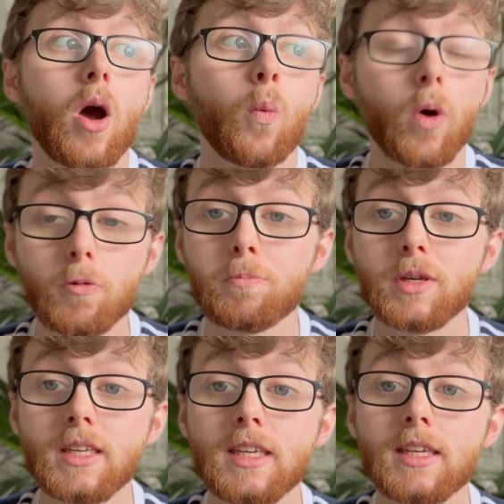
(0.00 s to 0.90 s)
will
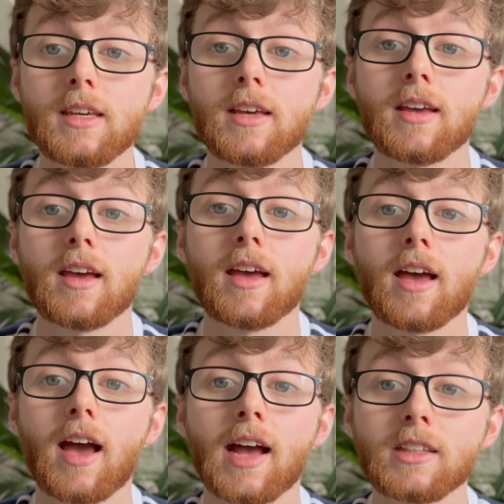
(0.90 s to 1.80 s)
be
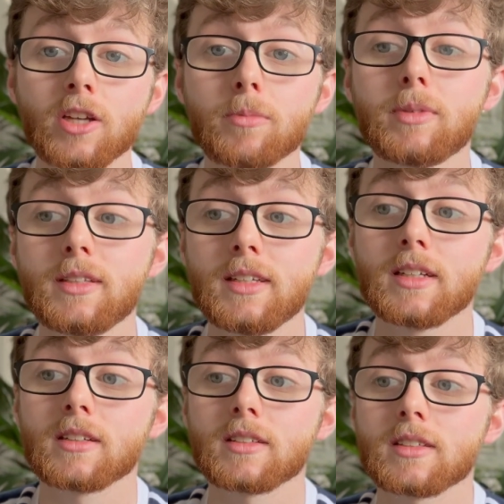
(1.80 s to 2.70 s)

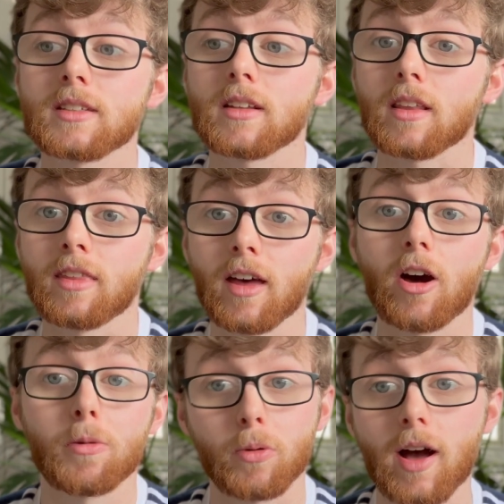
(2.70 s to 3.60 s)
intermediates that
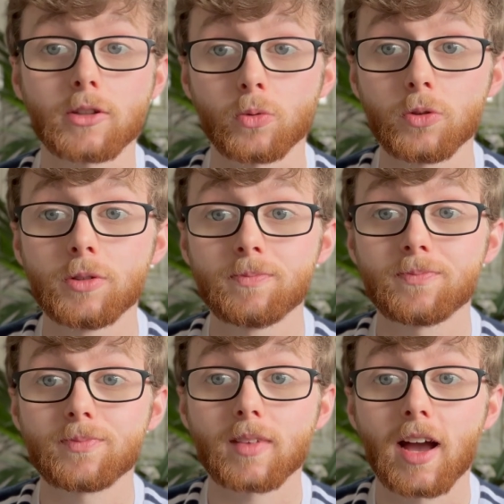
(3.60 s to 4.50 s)
are plateaued.
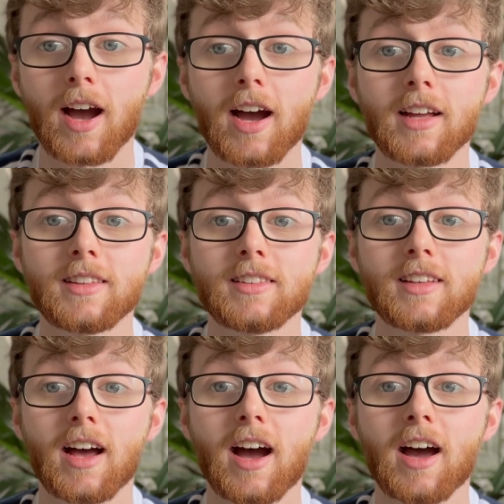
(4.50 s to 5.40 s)
And
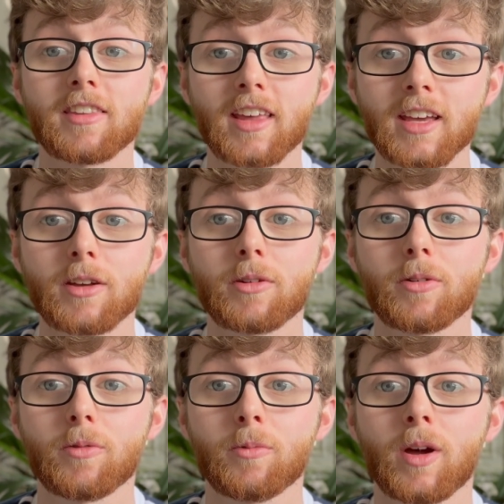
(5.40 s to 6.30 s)
I think
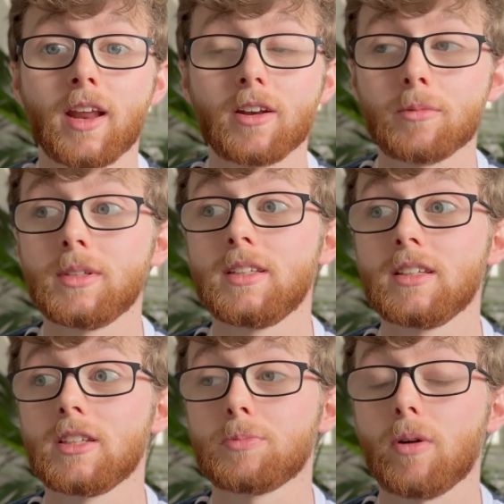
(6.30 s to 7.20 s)
when
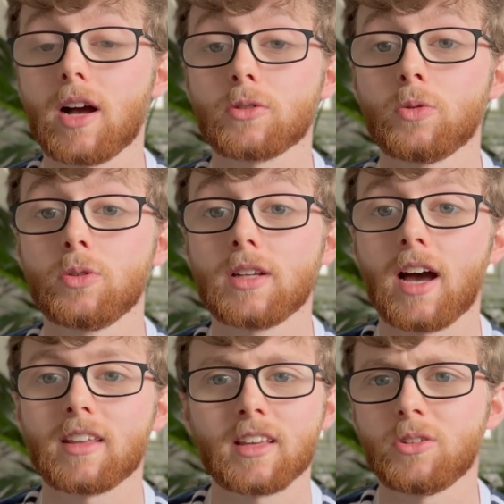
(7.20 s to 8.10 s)
intermediate that's plateaued,
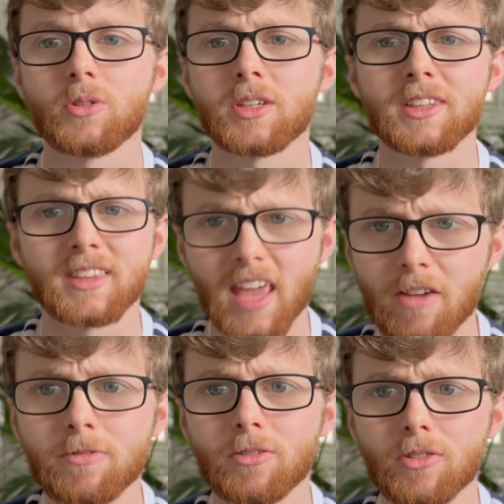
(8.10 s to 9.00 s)
I think you could
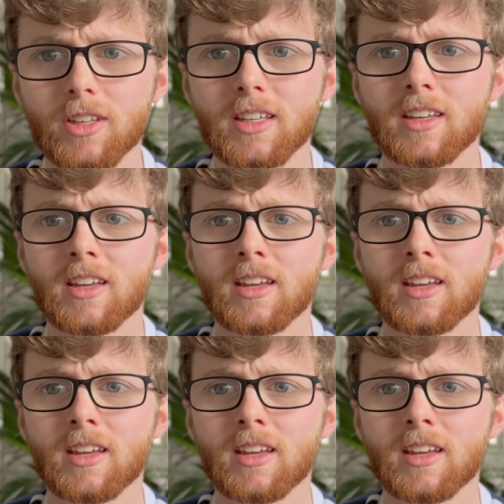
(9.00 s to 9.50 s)
definitely